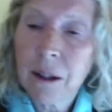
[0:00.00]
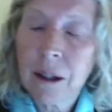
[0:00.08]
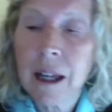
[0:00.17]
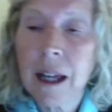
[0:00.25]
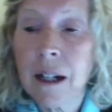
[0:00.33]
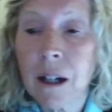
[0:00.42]

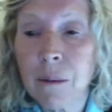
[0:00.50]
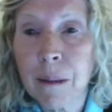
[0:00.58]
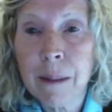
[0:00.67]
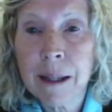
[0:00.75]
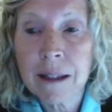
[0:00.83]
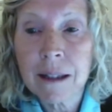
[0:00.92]
and our red
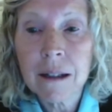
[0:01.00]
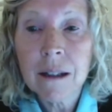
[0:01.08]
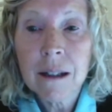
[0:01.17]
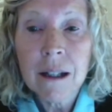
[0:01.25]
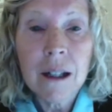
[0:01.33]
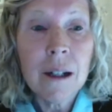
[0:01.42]
pencil?
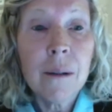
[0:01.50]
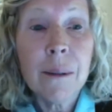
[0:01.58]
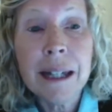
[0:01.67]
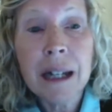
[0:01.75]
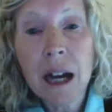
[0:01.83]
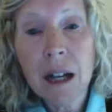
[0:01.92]
We
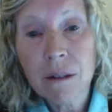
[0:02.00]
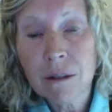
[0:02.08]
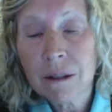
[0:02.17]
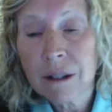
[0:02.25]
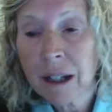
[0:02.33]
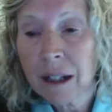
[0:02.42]

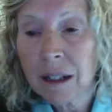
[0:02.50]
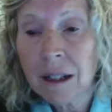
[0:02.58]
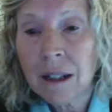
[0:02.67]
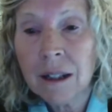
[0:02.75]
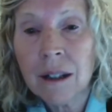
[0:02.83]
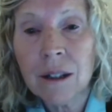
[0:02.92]
underline
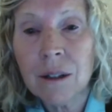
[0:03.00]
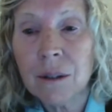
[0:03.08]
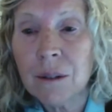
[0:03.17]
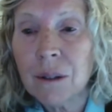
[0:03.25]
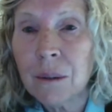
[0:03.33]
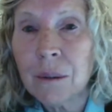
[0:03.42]
the
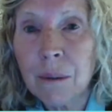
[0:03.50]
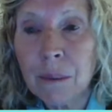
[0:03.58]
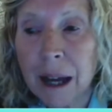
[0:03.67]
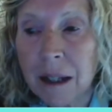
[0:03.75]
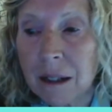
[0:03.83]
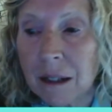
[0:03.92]
U with
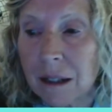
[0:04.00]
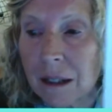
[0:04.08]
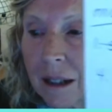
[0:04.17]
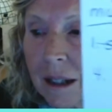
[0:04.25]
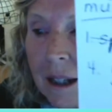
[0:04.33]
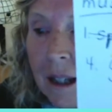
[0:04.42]
red.
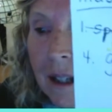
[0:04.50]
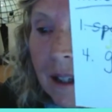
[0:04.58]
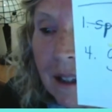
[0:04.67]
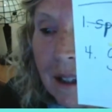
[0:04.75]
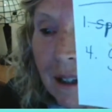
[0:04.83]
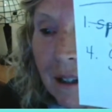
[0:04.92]

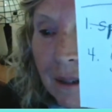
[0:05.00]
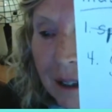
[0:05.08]
There we